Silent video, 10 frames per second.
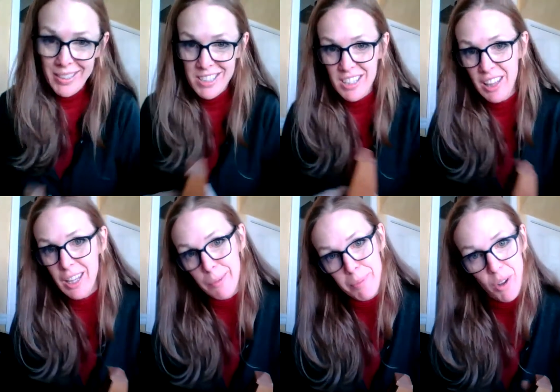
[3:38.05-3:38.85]
just a
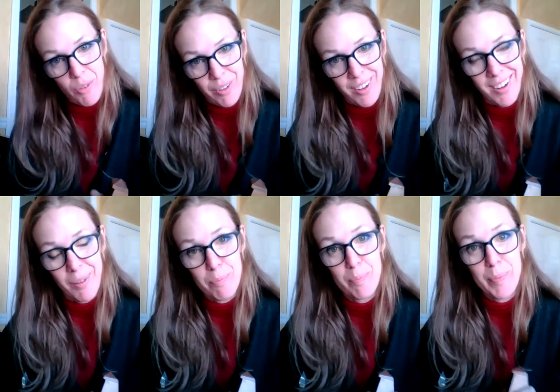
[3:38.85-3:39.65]
little bit over a
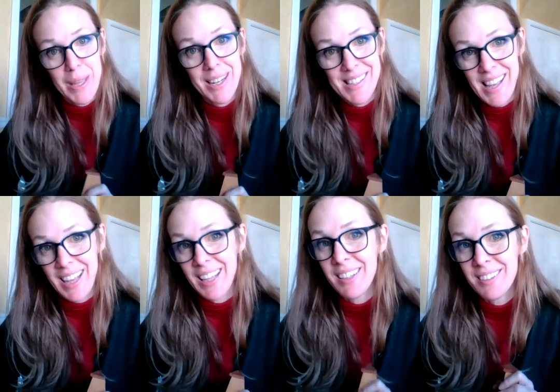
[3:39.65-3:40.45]
beat a
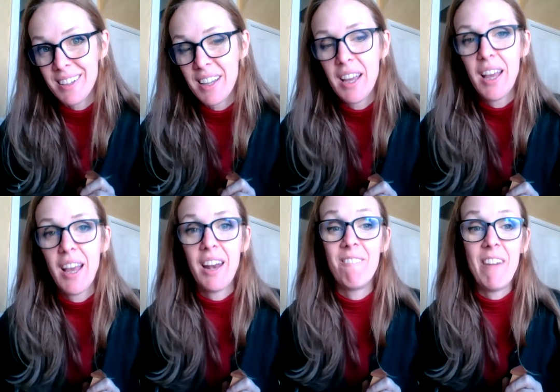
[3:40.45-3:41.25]
second.
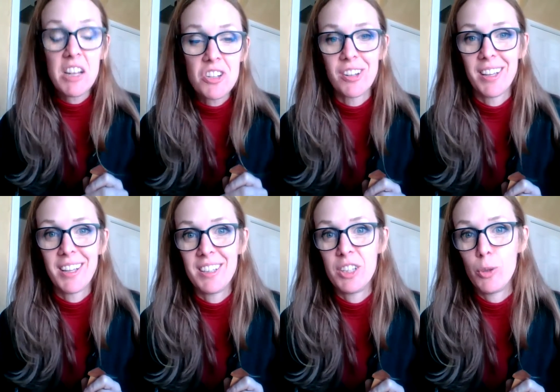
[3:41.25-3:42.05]
And
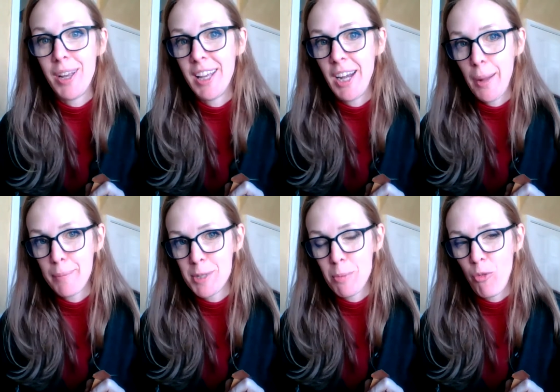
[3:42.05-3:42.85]
eventually, you can get it up
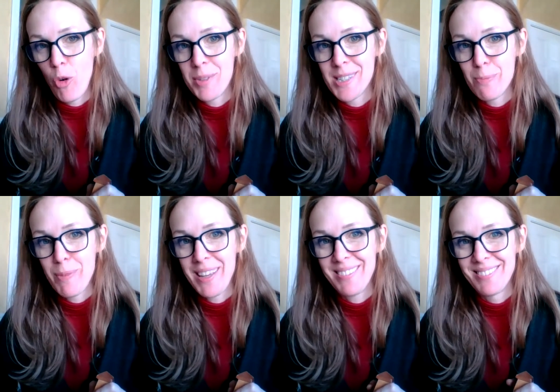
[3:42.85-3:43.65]
to performance
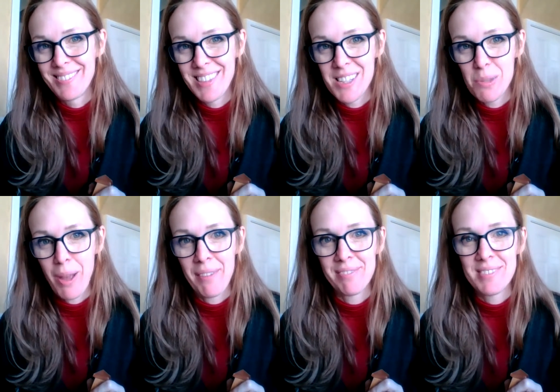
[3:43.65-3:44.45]
speed this
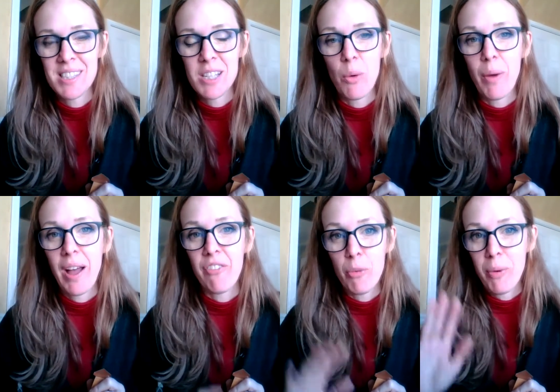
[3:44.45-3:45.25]
way. So
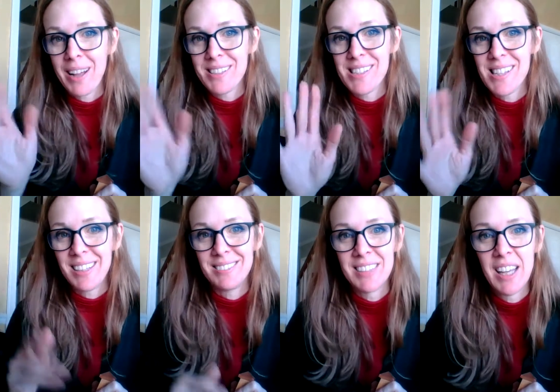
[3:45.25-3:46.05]
have fun
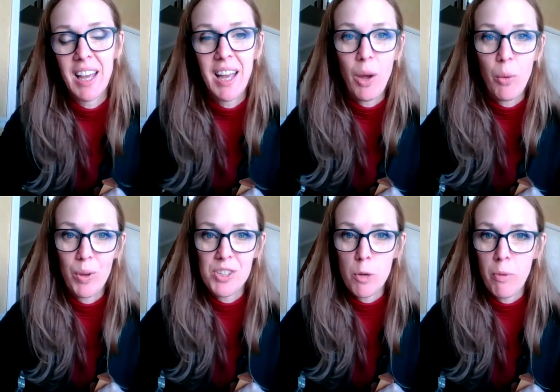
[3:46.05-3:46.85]
practicing. And
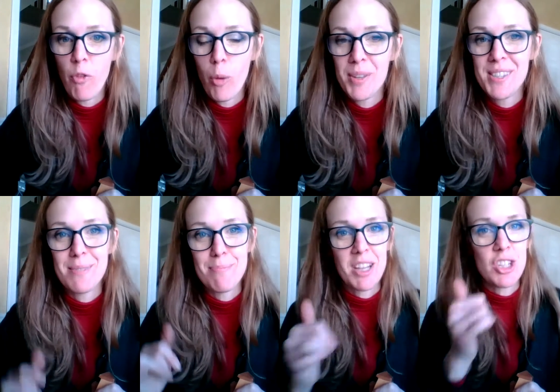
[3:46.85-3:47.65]
once your performance,
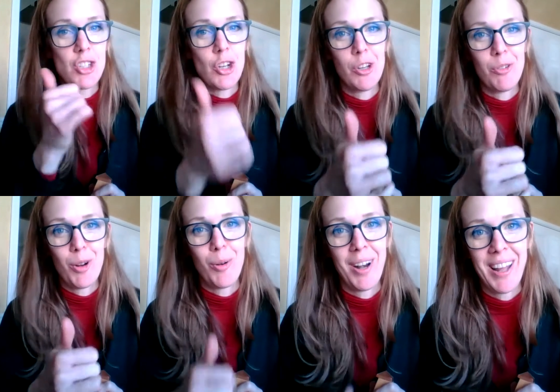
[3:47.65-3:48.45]
make sure you
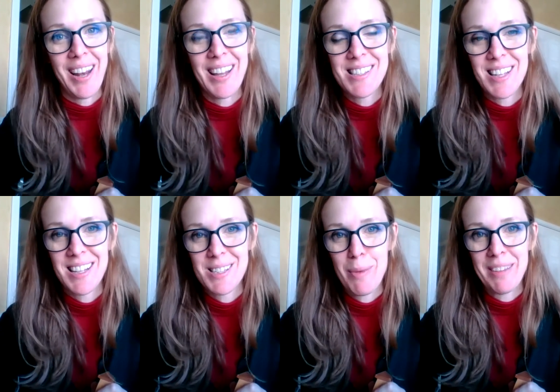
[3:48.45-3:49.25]
record it and send
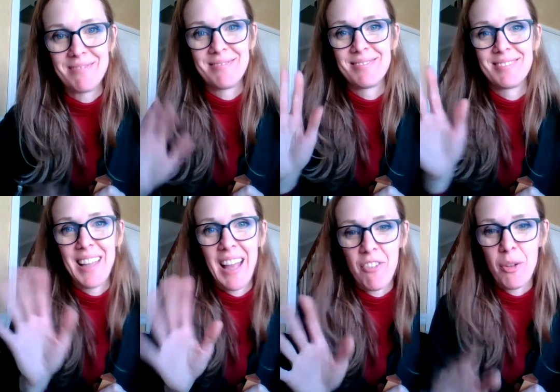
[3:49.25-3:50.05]
it to me.
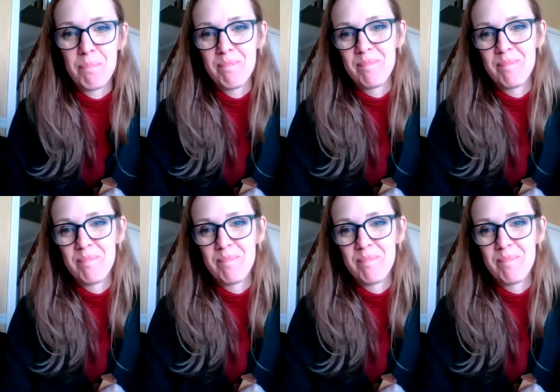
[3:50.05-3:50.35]
Have fun.